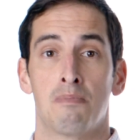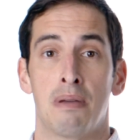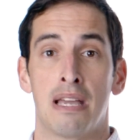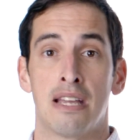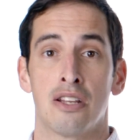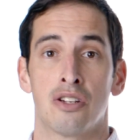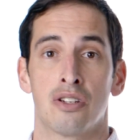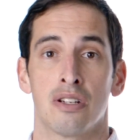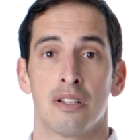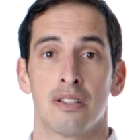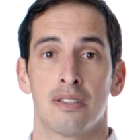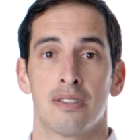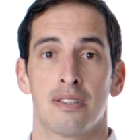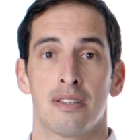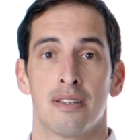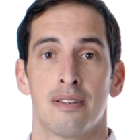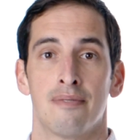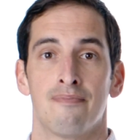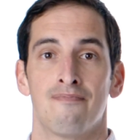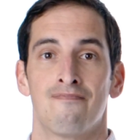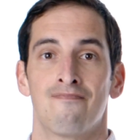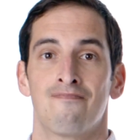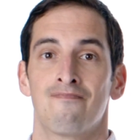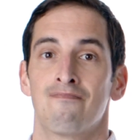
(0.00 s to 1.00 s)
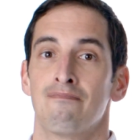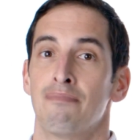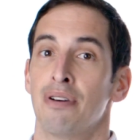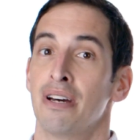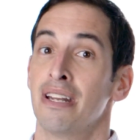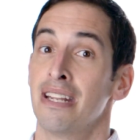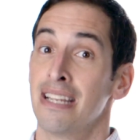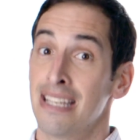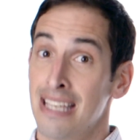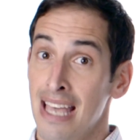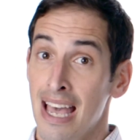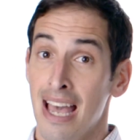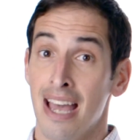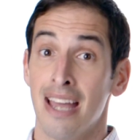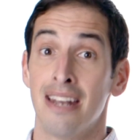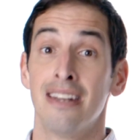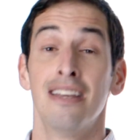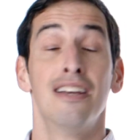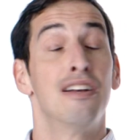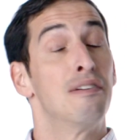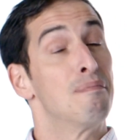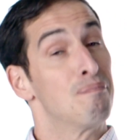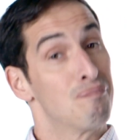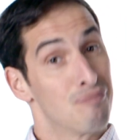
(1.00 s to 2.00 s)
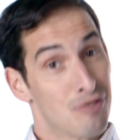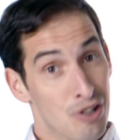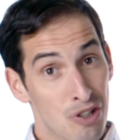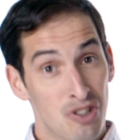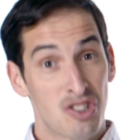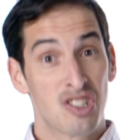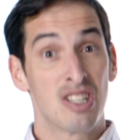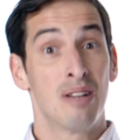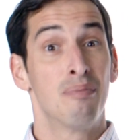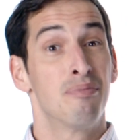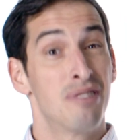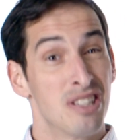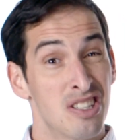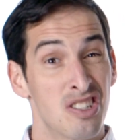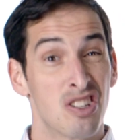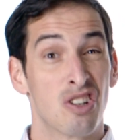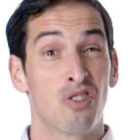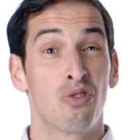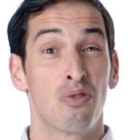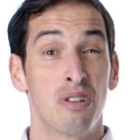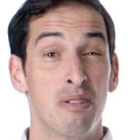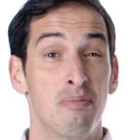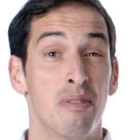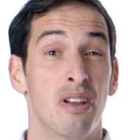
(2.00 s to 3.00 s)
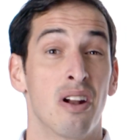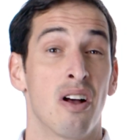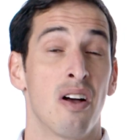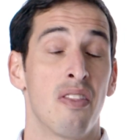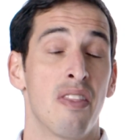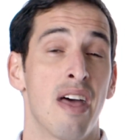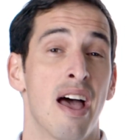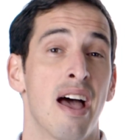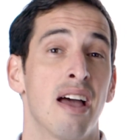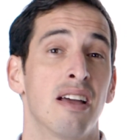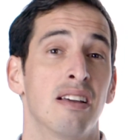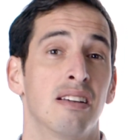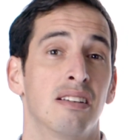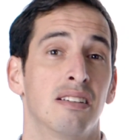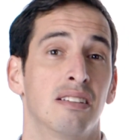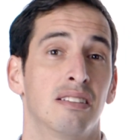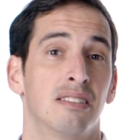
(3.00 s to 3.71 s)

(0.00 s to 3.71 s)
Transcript: patients. But again, there's some disagreement on that.